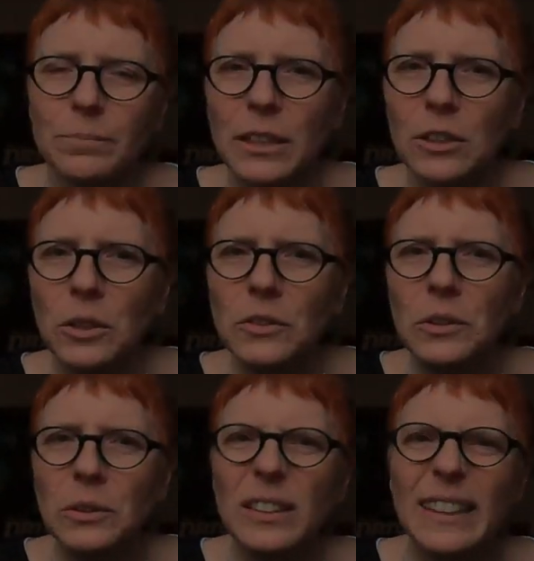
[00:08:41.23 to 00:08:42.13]
But it also
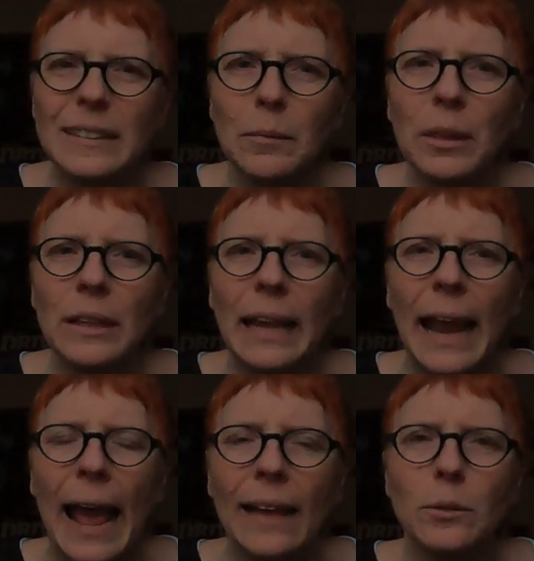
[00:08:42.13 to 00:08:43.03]
looks like something that
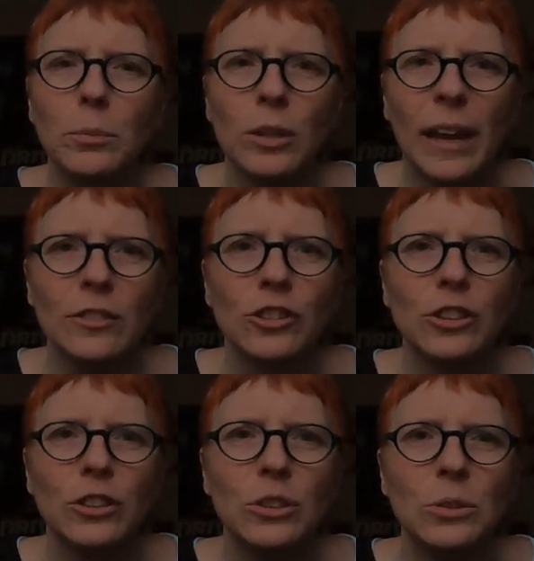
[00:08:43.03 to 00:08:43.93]
has the potential
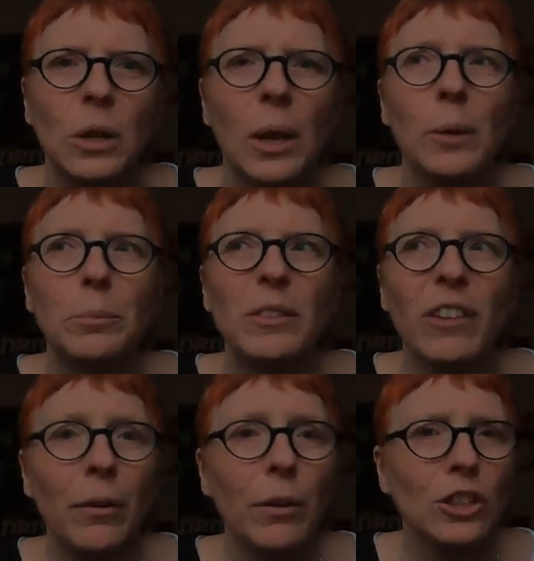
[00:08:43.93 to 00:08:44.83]
to be
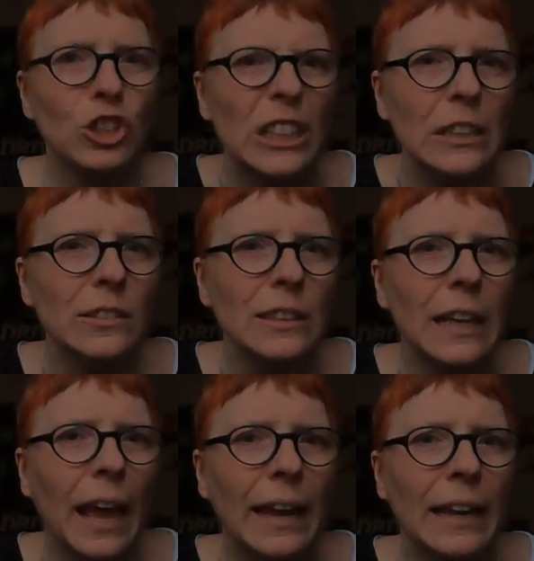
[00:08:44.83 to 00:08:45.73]
very
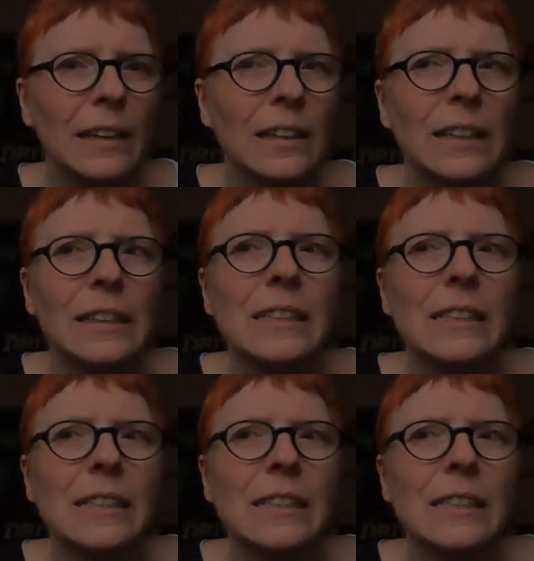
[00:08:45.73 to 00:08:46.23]
cheesy and